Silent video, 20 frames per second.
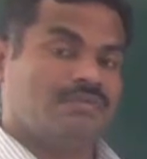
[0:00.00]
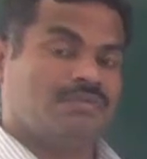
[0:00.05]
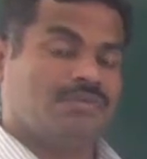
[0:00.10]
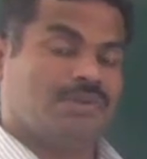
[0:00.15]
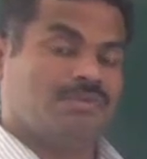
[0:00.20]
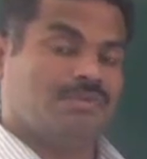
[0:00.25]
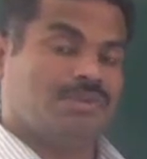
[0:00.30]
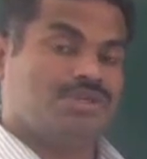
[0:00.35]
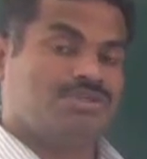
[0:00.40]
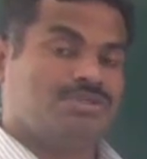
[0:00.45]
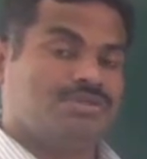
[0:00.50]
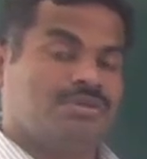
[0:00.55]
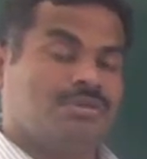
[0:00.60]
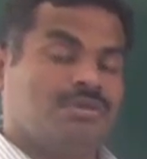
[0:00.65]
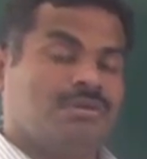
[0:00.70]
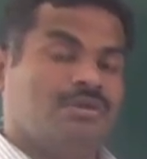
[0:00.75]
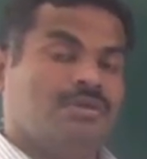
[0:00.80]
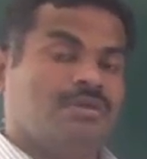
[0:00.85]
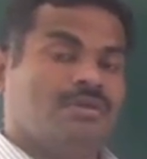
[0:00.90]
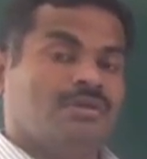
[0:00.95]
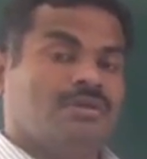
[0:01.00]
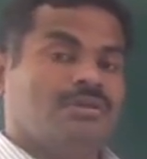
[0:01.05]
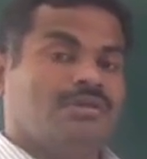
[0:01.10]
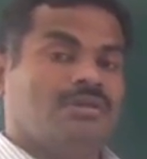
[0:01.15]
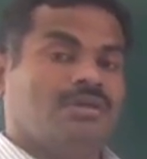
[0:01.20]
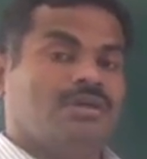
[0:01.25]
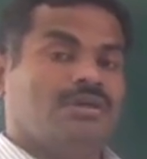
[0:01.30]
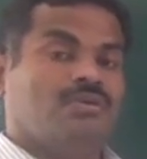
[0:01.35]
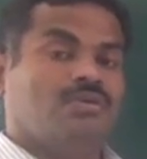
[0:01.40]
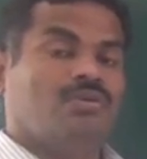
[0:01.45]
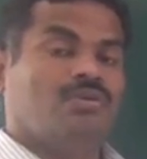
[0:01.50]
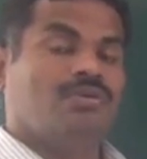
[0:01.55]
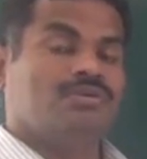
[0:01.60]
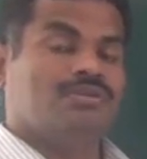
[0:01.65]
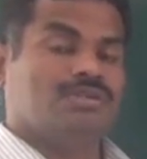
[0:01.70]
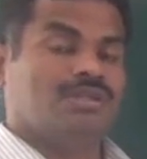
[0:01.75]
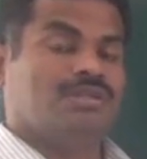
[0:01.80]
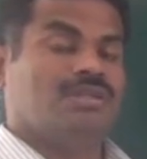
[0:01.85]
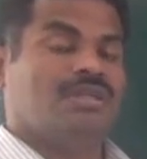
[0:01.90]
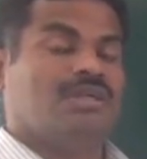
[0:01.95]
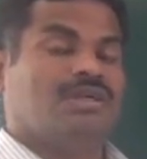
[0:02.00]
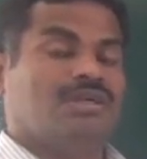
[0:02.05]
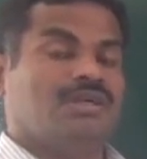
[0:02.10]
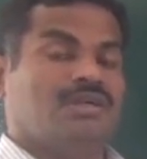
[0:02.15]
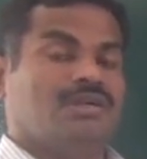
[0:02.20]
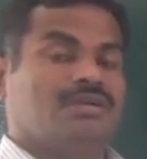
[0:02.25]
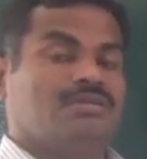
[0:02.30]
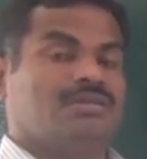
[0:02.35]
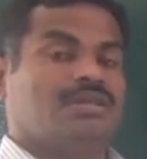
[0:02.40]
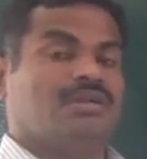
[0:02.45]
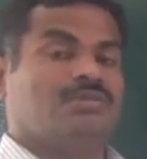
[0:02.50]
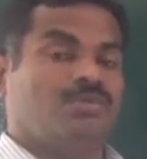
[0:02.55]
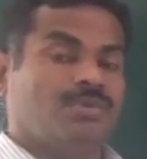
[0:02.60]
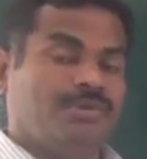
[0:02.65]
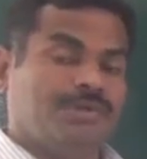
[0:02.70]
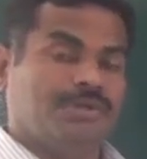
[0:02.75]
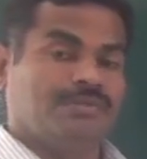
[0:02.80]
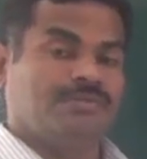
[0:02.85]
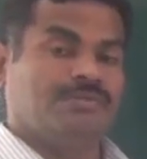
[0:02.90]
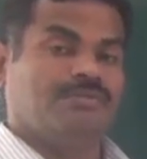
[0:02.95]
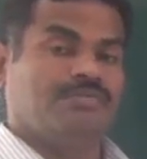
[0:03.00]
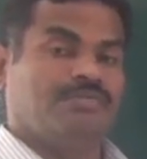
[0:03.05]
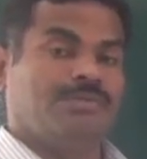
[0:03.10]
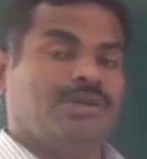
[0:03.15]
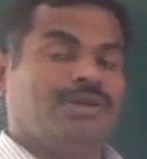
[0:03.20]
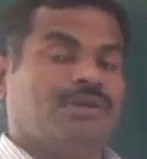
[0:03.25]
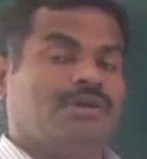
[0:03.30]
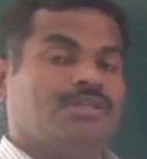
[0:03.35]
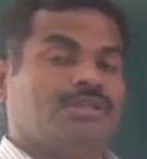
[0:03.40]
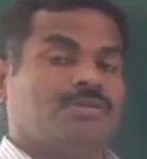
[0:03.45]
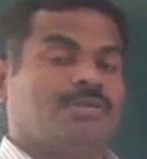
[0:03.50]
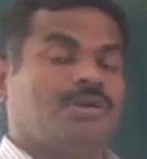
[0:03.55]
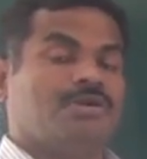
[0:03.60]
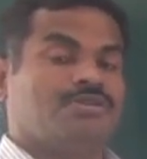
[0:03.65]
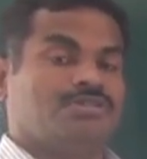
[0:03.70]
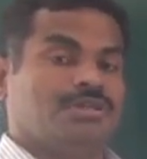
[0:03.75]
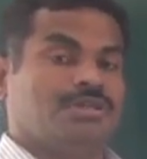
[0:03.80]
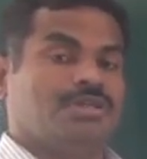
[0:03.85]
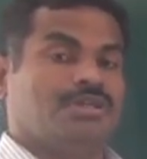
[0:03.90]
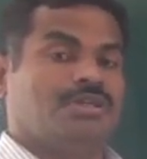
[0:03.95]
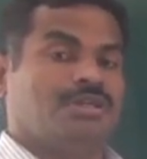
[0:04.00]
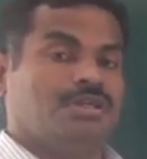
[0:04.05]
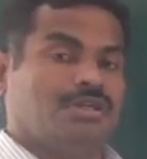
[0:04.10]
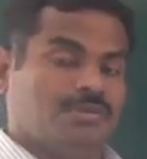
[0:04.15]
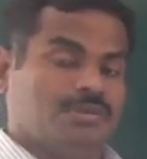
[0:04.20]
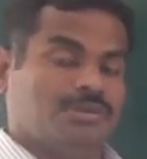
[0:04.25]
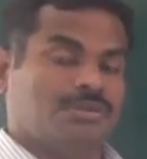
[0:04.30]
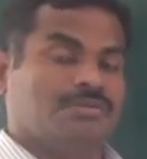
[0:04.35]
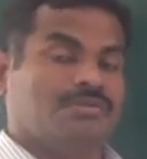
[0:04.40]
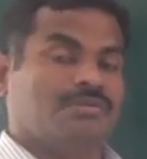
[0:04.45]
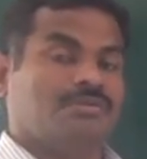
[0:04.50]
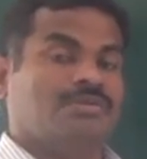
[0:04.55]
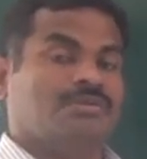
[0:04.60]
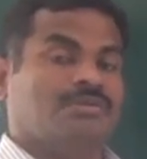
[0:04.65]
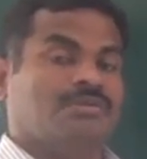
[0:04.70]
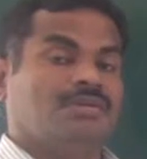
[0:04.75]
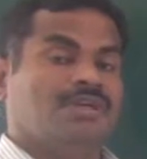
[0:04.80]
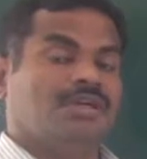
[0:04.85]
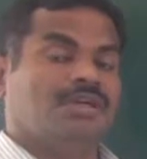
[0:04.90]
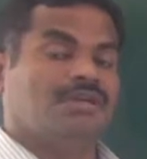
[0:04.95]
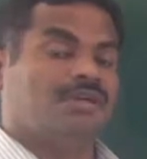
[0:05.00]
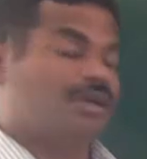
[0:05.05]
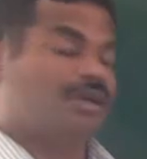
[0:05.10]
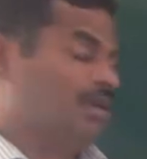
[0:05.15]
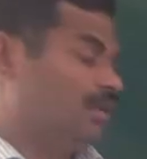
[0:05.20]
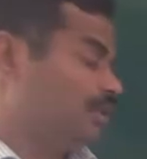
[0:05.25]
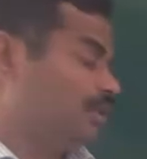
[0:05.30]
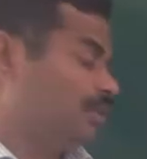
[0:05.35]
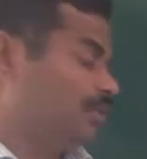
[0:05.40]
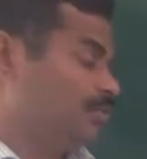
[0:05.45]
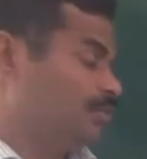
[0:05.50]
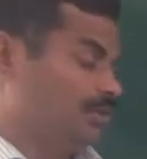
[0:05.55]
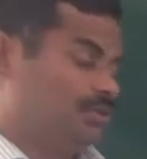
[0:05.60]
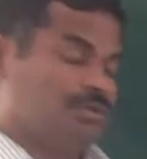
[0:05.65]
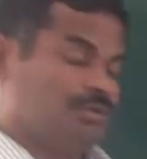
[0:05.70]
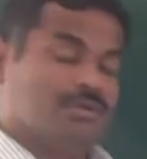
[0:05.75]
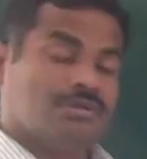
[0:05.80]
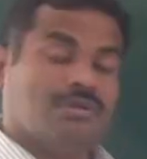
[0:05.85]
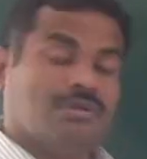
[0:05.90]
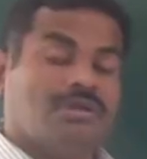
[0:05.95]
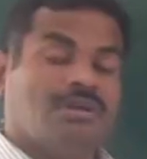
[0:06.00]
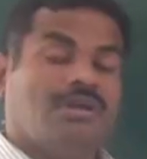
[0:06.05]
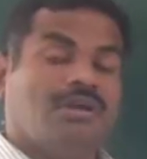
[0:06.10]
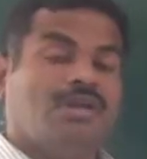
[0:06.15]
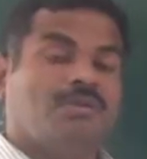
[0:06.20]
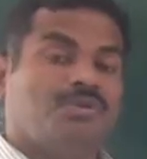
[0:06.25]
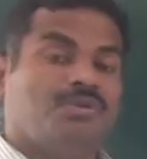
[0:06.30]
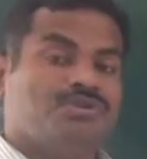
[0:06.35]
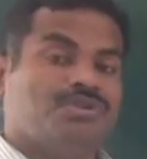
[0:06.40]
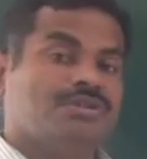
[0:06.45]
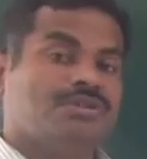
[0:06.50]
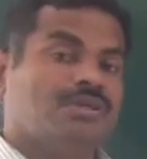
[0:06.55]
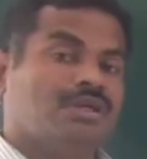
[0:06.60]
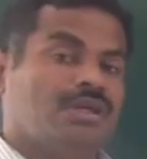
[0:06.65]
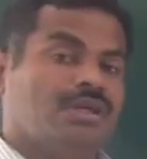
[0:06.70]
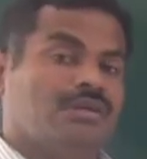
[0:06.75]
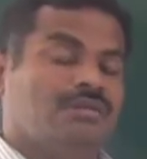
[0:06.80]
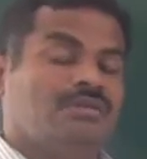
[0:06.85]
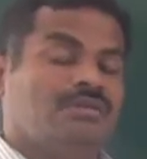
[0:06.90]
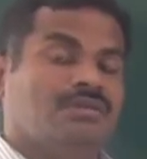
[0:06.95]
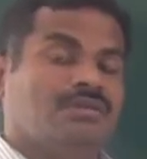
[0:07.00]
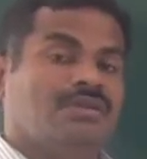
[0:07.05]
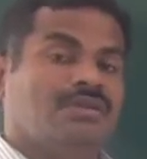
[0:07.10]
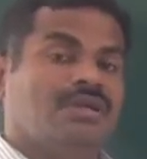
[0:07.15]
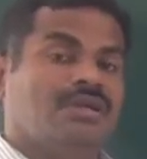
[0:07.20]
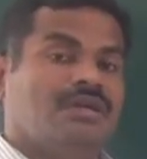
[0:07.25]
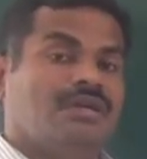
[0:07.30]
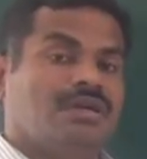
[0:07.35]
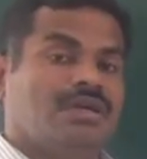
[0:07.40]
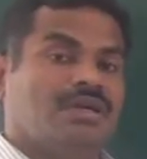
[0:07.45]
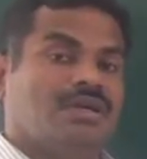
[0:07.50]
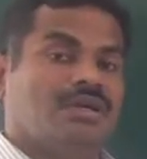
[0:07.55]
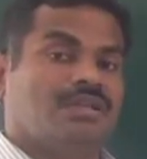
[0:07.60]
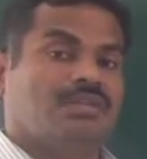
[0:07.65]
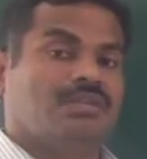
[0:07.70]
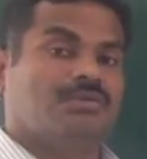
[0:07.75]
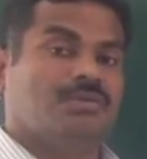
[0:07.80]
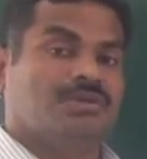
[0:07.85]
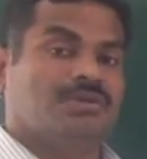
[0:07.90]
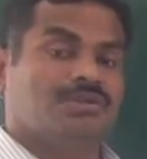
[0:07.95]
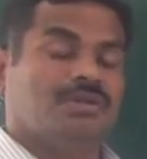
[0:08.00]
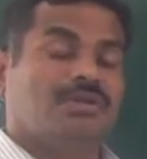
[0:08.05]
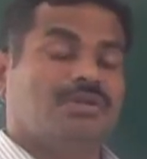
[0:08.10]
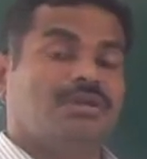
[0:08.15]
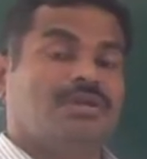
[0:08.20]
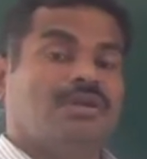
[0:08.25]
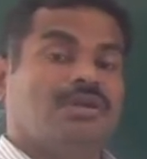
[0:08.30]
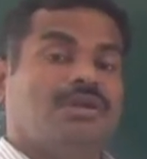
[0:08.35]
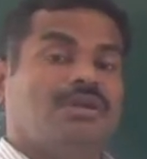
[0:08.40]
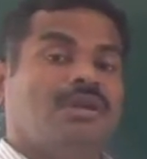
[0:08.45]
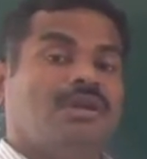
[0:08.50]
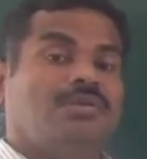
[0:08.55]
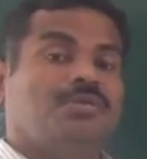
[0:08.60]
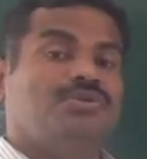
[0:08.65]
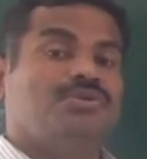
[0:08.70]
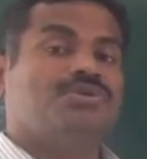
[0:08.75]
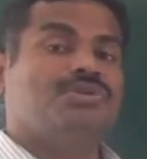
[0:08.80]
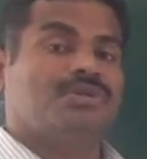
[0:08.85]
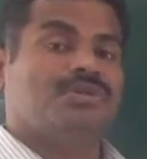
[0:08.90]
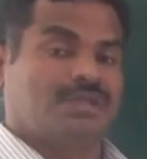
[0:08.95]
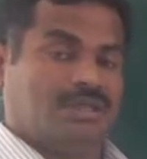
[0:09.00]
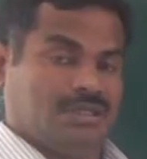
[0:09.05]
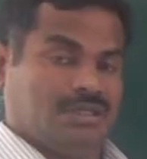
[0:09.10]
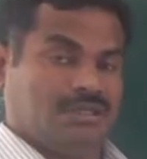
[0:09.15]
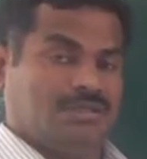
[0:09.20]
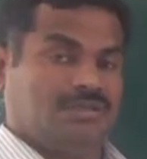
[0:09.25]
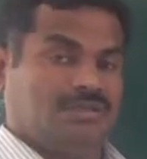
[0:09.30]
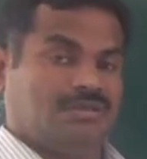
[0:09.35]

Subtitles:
It means the holes and electrons are moving because of concentration. That current nothing but the diffusion current. That current nothing but the diffusion current.